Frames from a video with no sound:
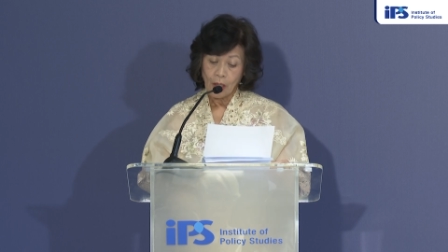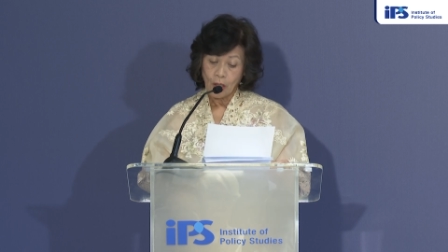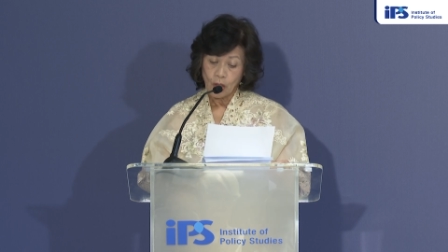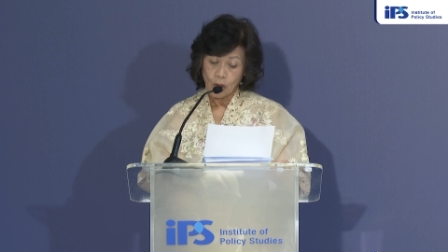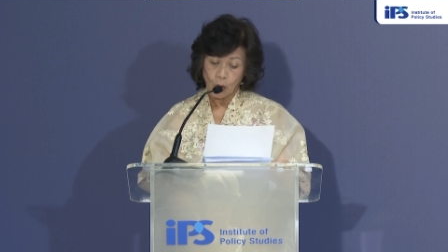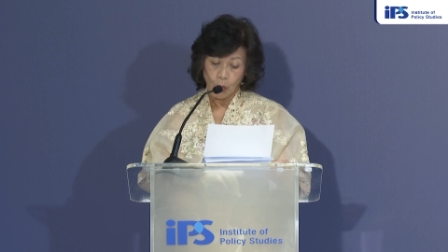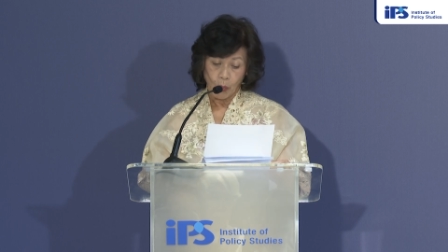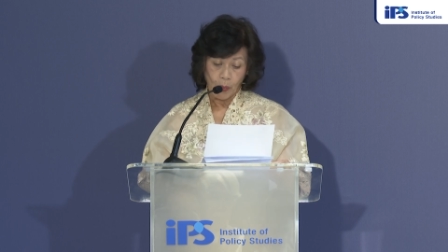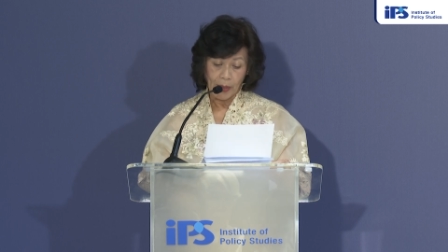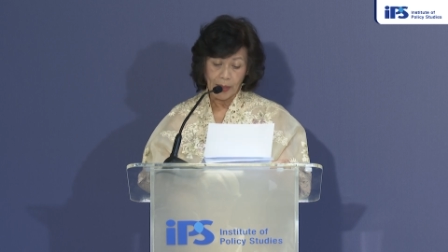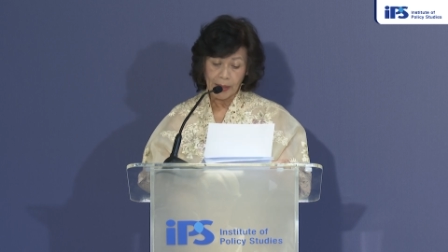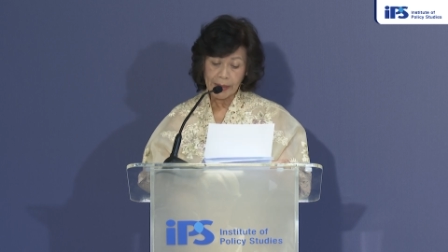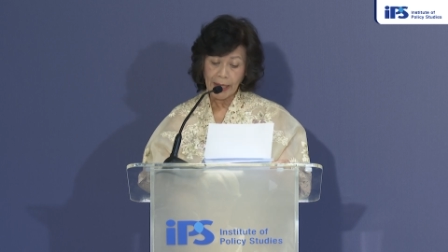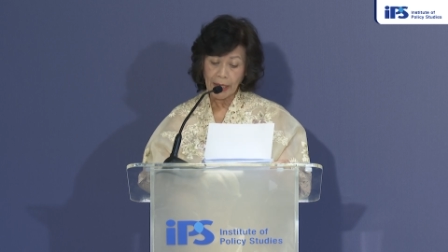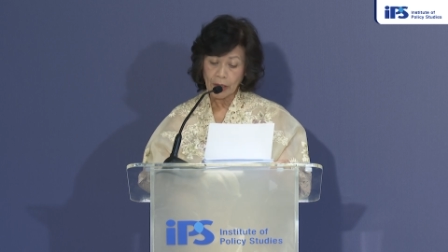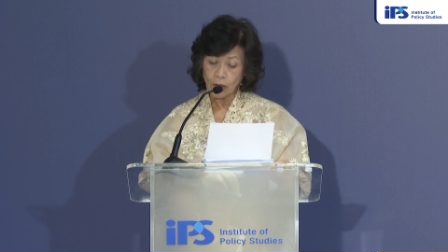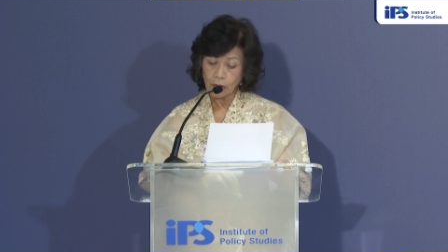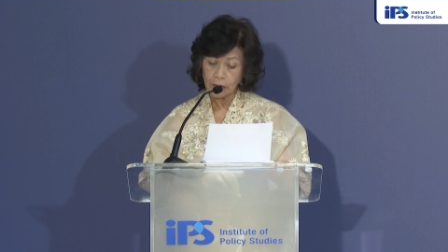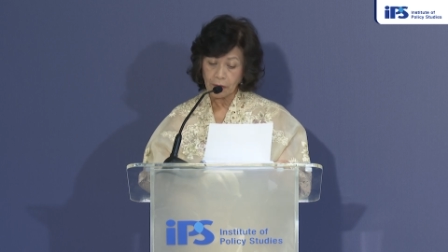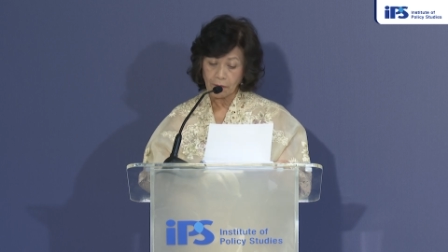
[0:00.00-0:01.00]
The world
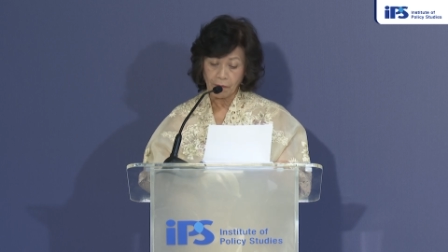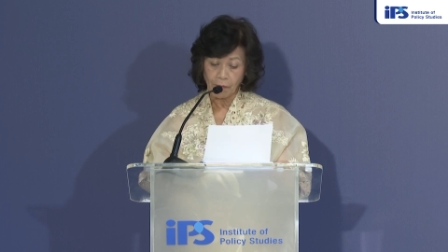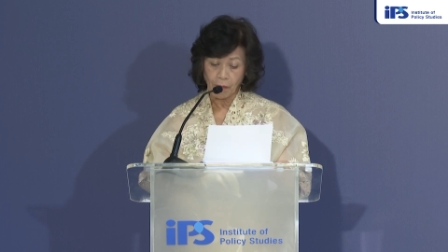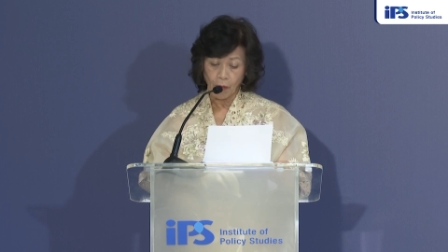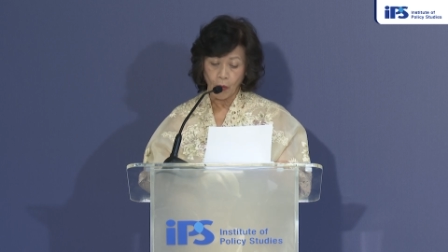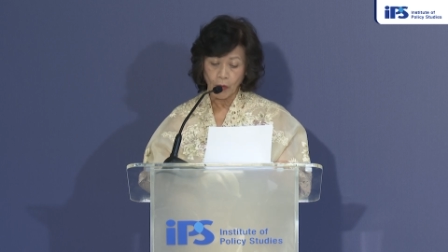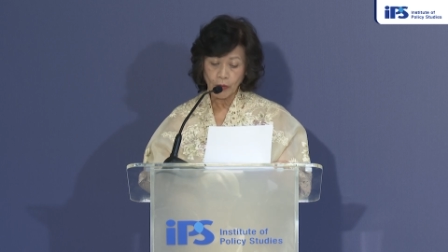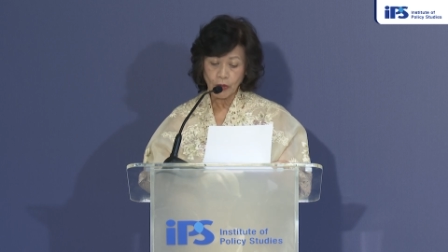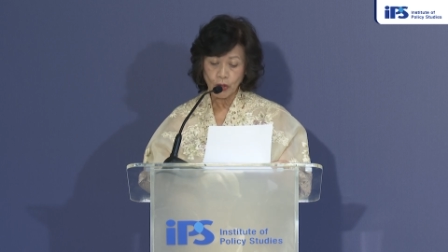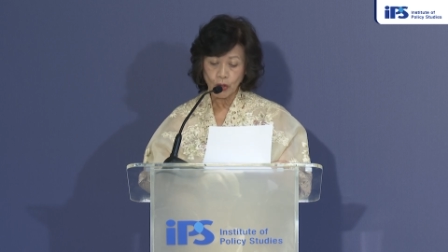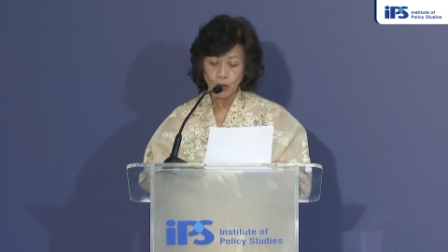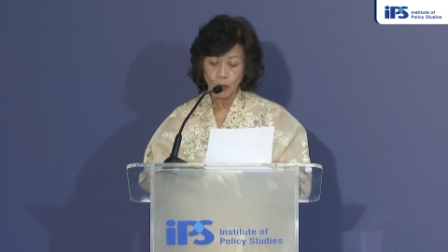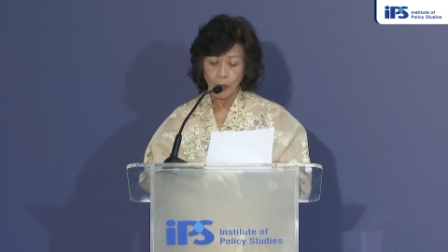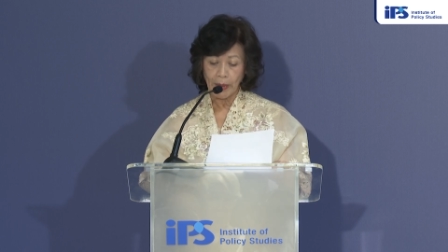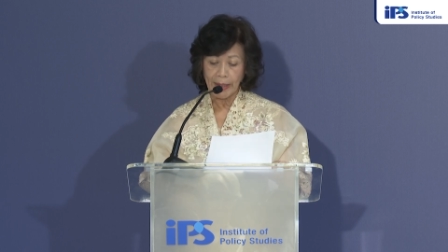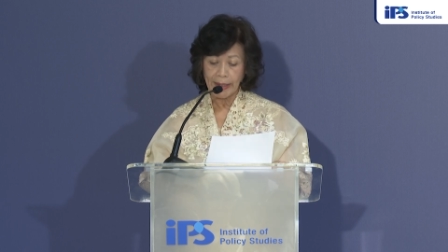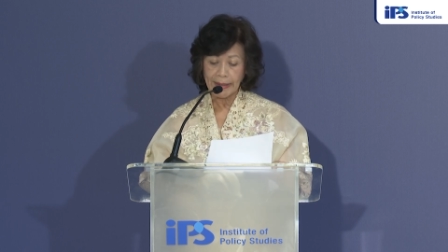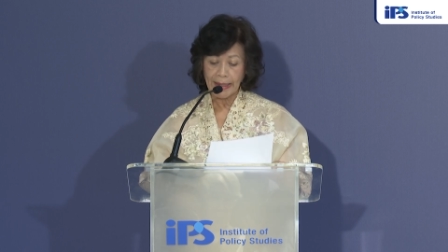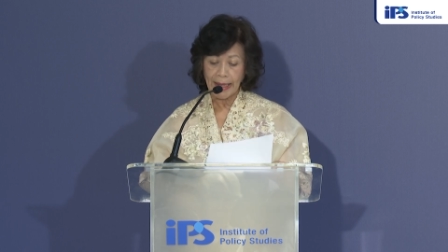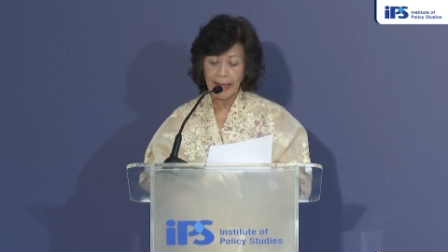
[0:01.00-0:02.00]
cannot afford to
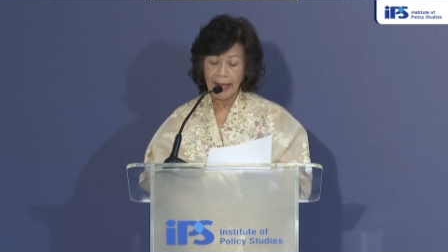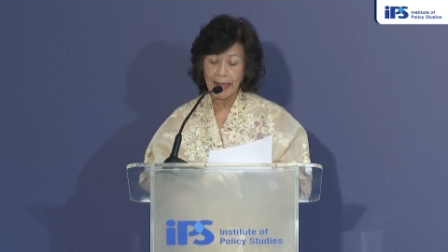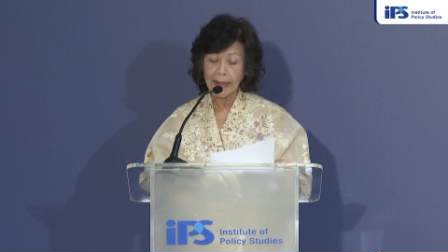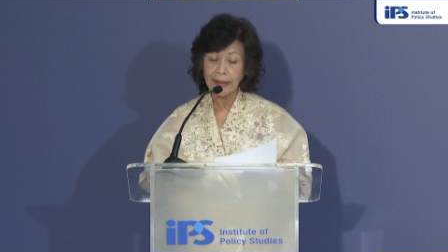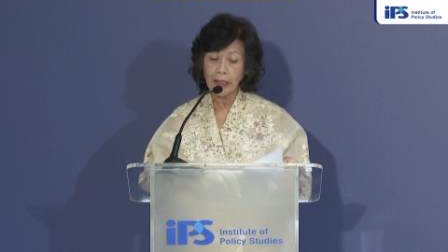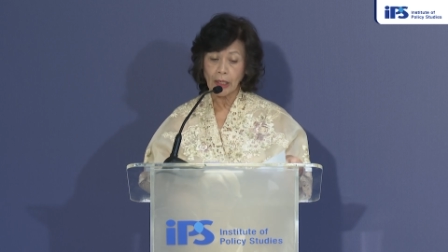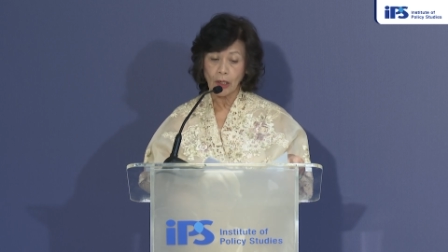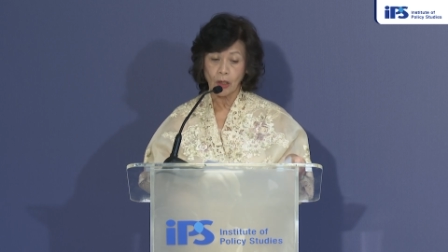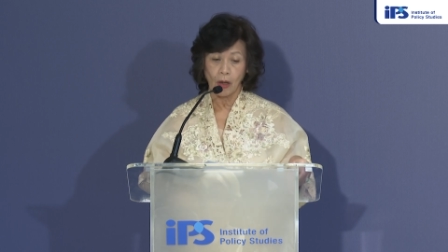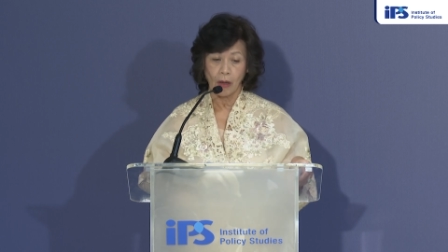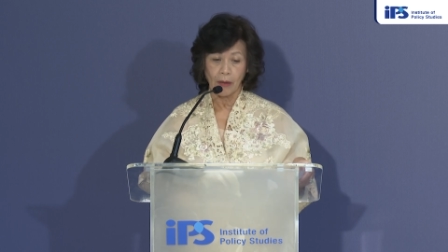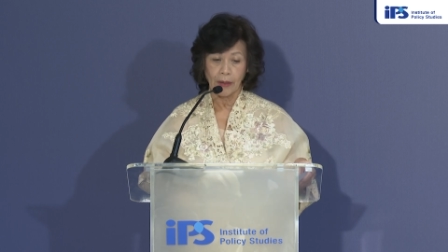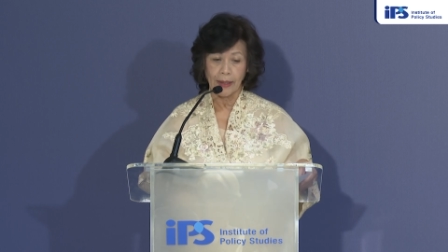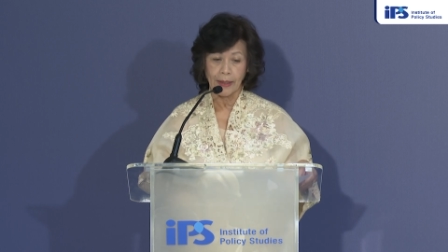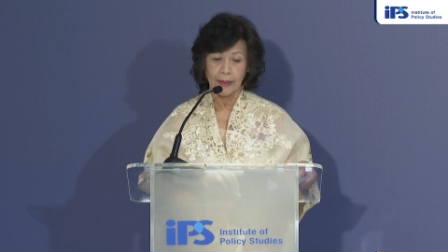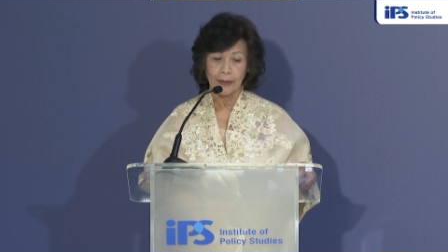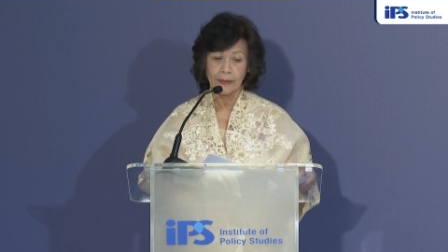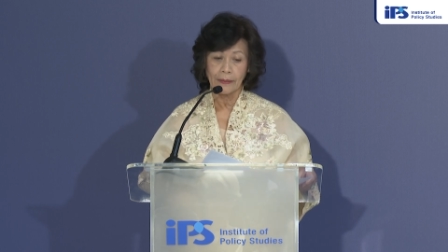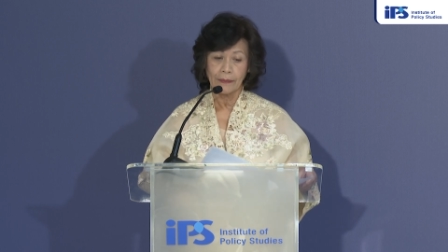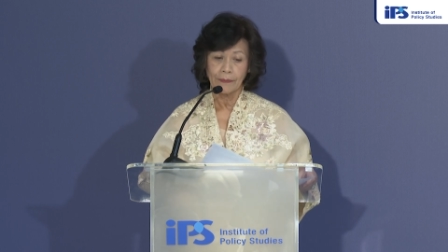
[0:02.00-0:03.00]
wait any
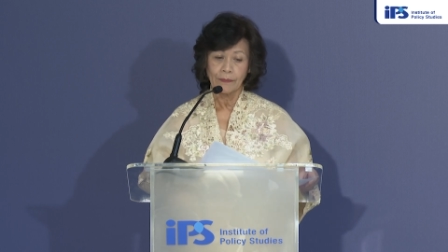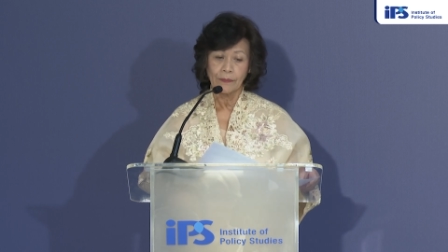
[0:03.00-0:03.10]
longer